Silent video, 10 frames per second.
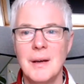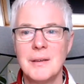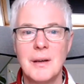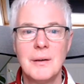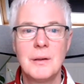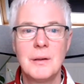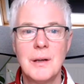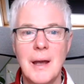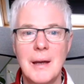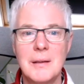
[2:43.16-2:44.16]
So
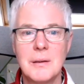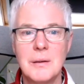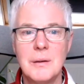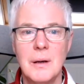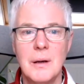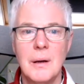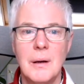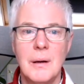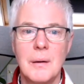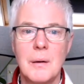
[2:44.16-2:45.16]
Gunaketu
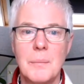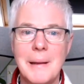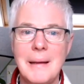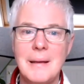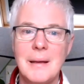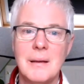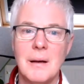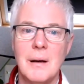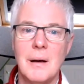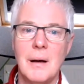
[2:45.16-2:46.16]
completed
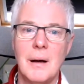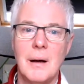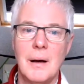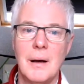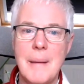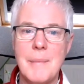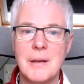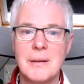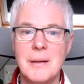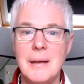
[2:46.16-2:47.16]
an
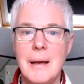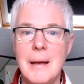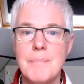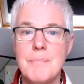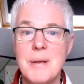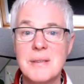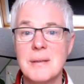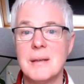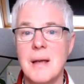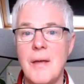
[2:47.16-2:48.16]
MSc in
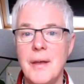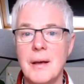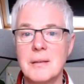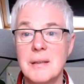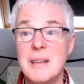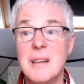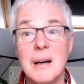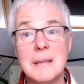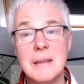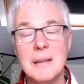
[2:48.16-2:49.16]
business ethics in
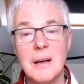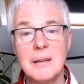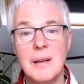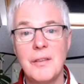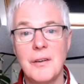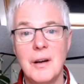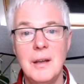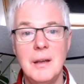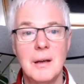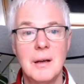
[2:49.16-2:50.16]

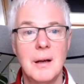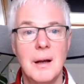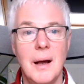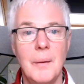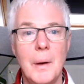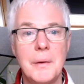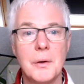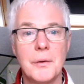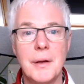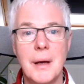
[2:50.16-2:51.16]
1993 and went
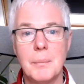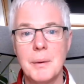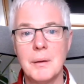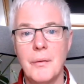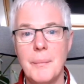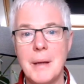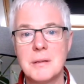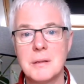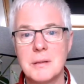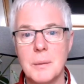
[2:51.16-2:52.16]
on to help build the
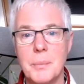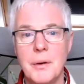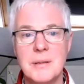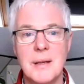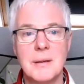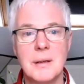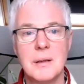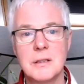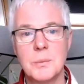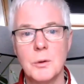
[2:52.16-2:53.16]
Manchester Buddhist Centre,
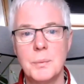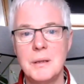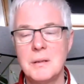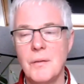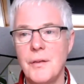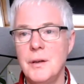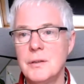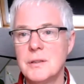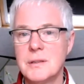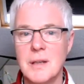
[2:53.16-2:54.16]
a small piece of the new
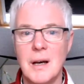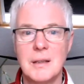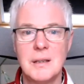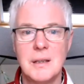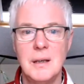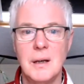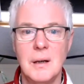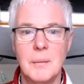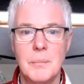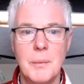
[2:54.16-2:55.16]
society
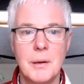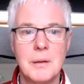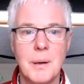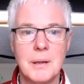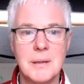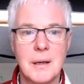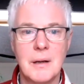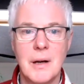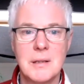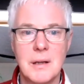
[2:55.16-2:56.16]
promoted by
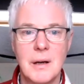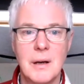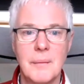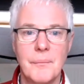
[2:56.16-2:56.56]
Sangharakshita.